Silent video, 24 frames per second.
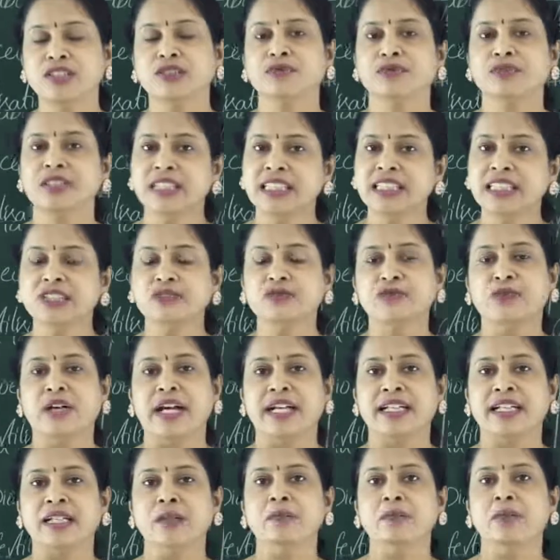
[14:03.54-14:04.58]
of these
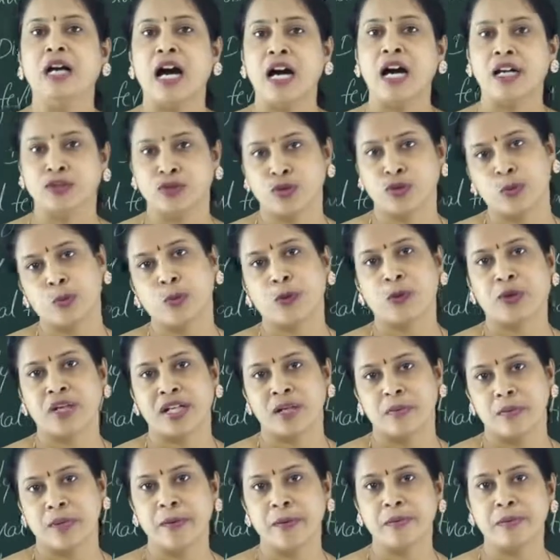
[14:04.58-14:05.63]
phylum
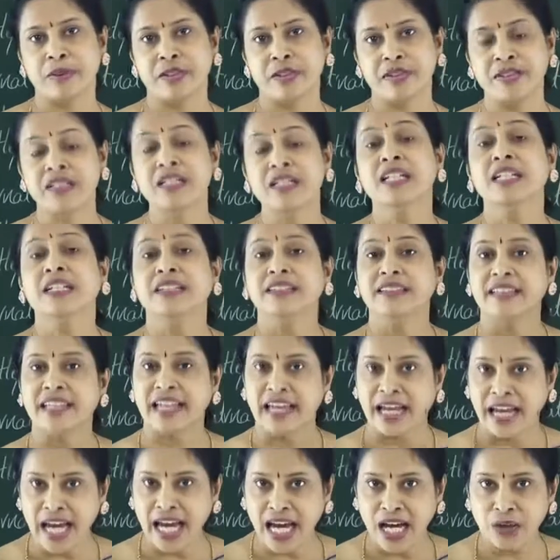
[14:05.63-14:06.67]
arthropodan members, they
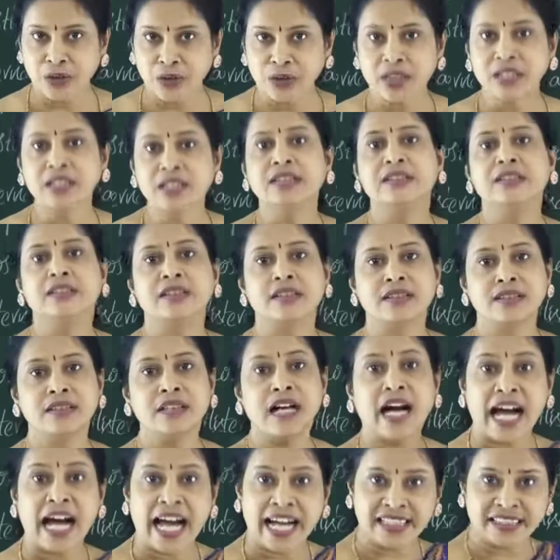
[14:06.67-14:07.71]
have the
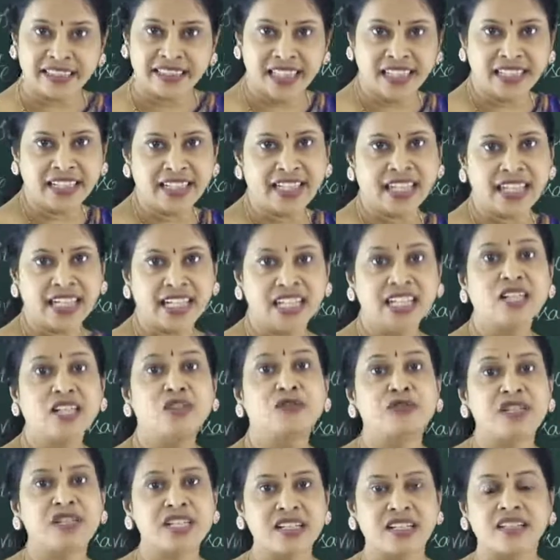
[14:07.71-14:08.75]
antennae,
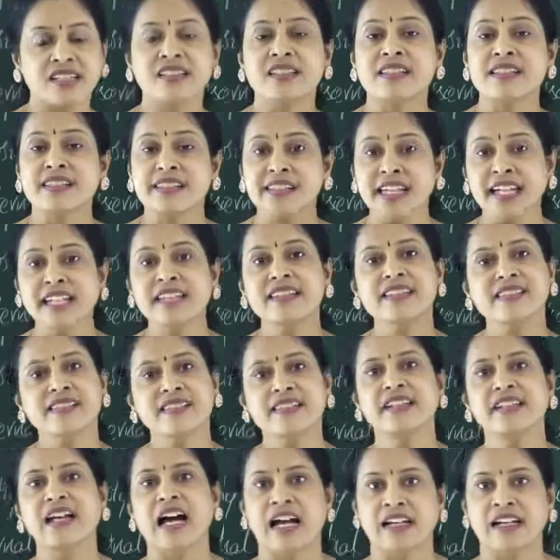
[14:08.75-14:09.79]
which are the
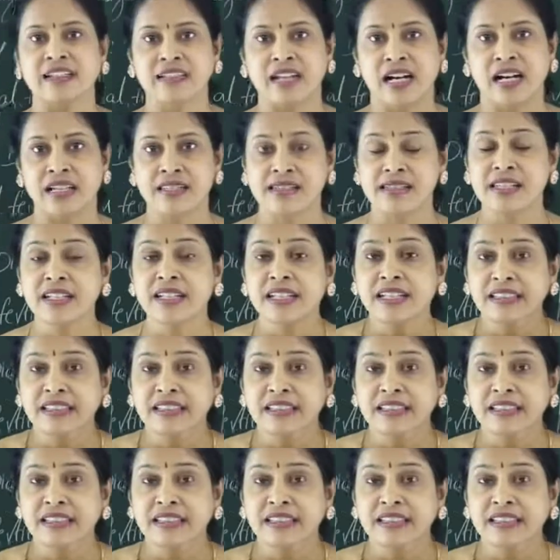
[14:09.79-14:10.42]
sensory organs.